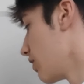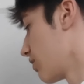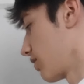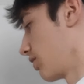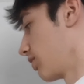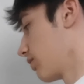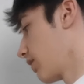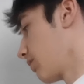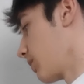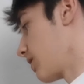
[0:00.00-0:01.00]
So
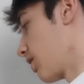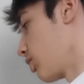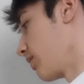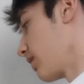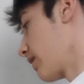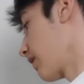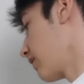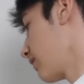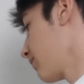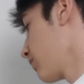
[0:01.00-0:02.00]
if we start with the
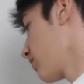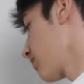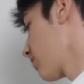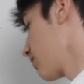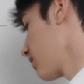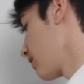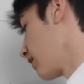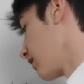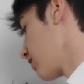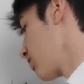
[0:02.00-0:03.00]
second difference,
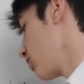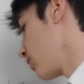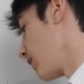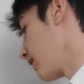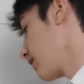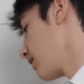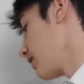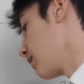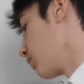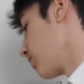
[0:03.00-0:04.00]
say that 2a
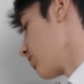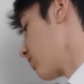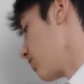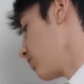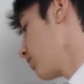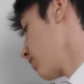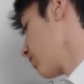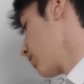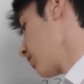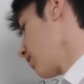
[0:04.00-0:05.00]
is equal to 2.
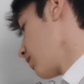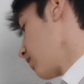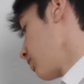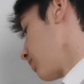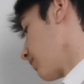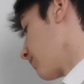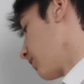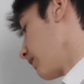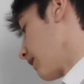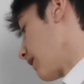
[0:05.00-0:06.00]
You can
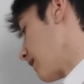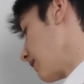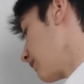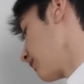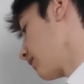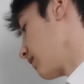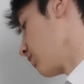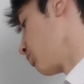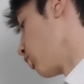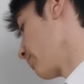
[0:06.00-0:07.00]
find that a
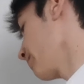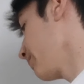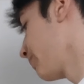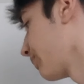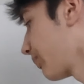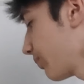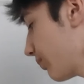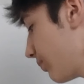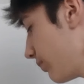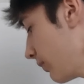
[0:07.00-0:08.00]
is 1.
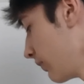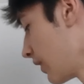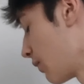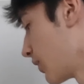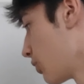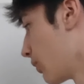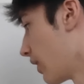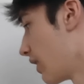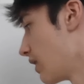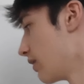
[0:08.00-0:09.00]
Now we know
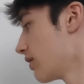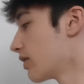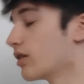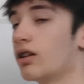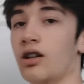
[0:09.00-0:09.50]
what a is.